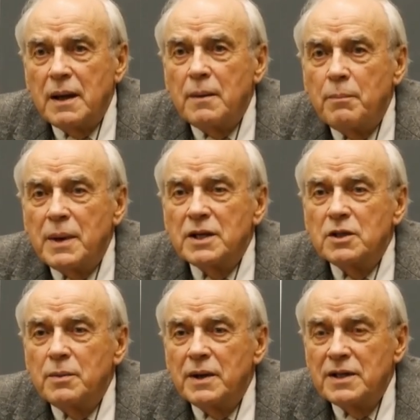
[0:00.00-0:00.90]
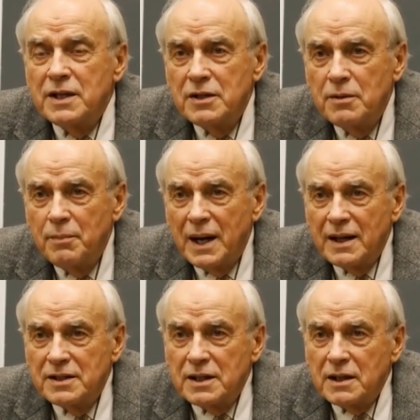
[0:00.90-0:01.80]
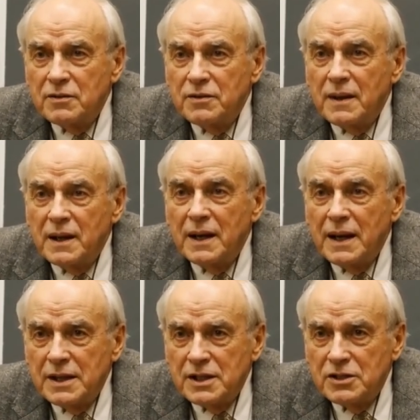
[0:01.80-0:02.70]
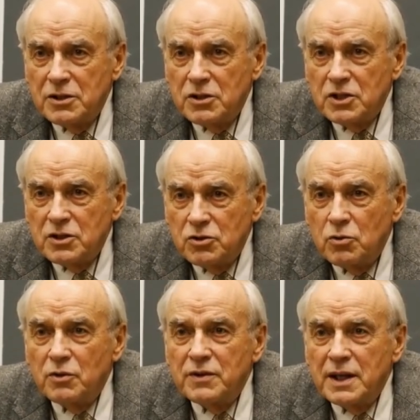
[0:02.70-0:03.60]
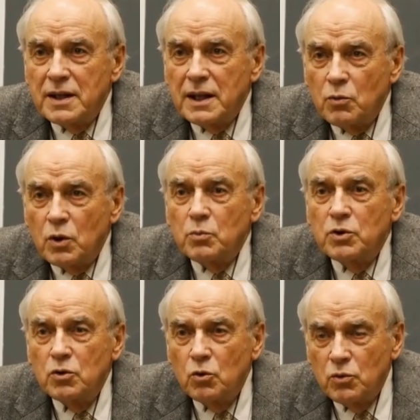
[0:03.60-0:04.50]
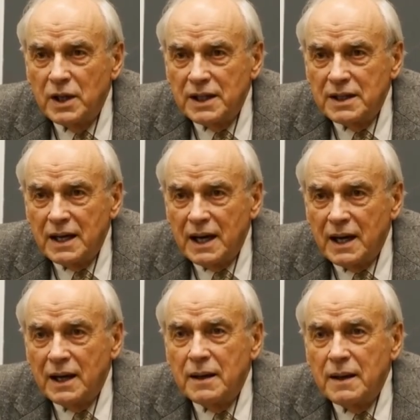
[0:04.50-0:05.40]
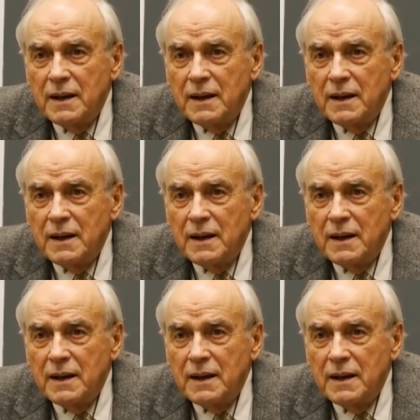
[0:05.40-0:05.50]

Measurement isn't passive. It isn't just revealing what was already there.